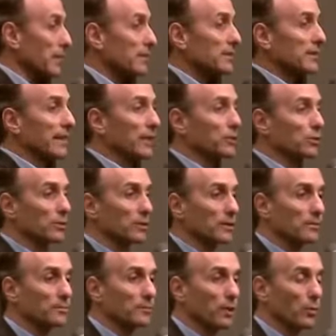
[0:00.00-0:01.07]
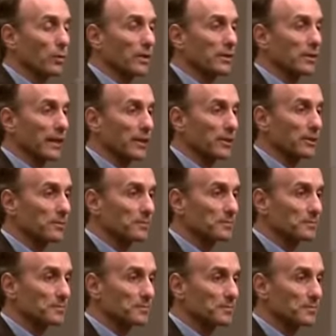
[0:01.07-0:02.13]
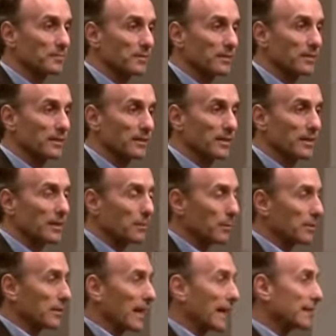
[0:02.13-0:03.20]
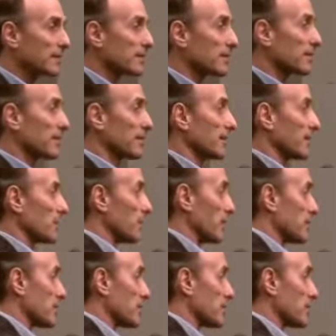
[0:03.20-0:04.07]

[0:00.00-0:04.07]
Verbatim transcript: rescheduled it a week later. But next,